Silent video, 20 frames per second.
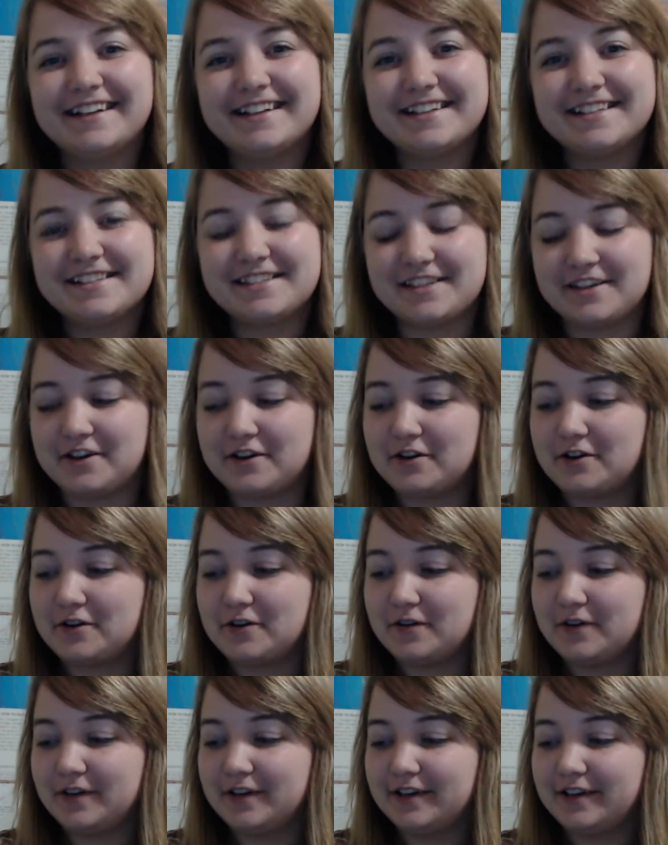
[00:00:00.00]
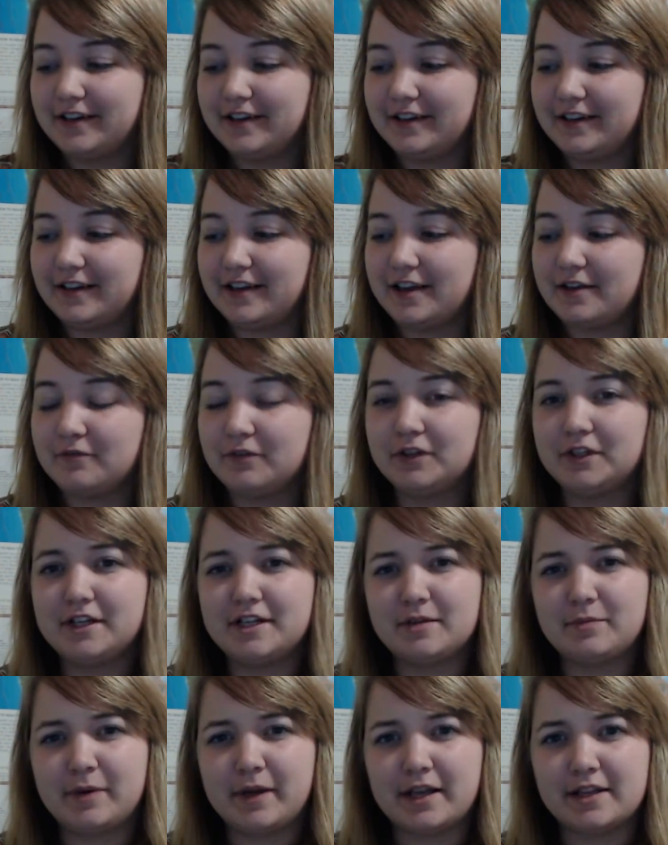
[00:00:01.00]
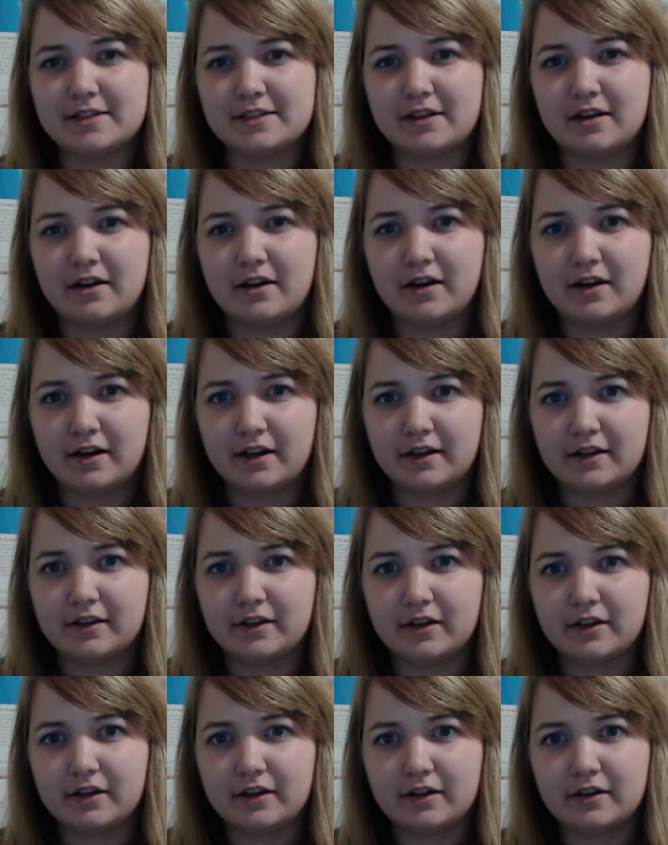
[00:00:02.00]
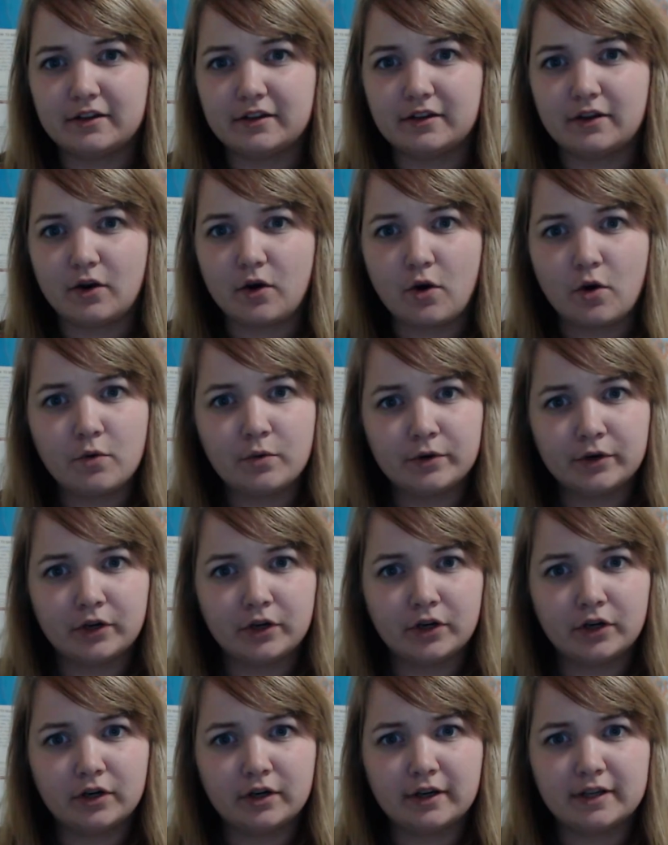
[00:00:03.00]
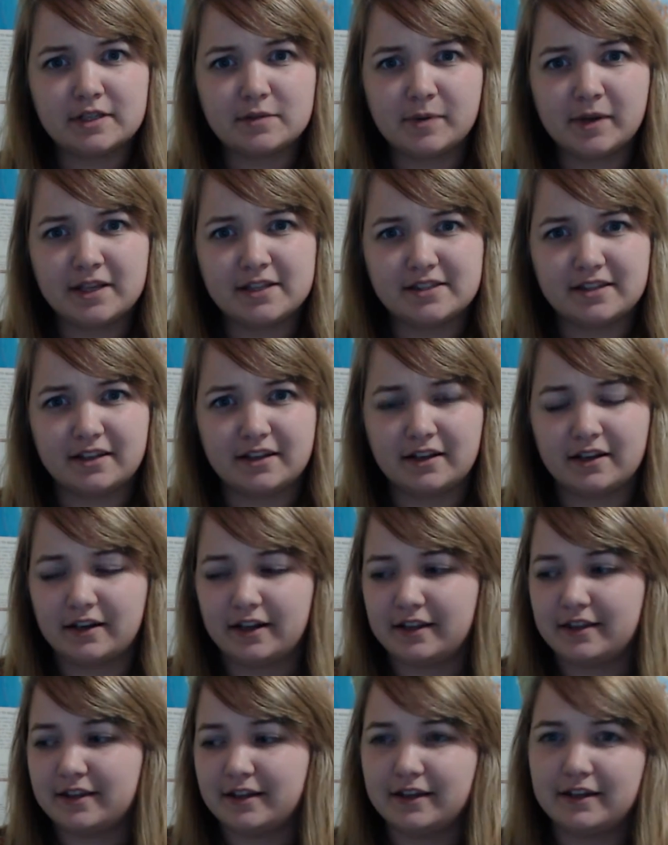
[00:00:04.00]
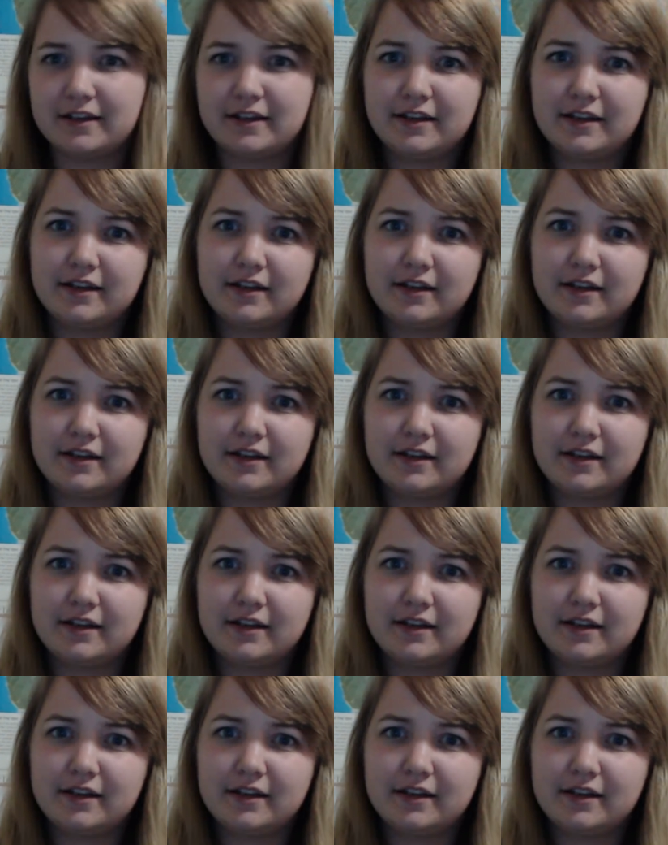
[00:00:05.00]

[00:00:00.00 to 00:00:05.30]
So it really depends on the owner. It depends on, I think,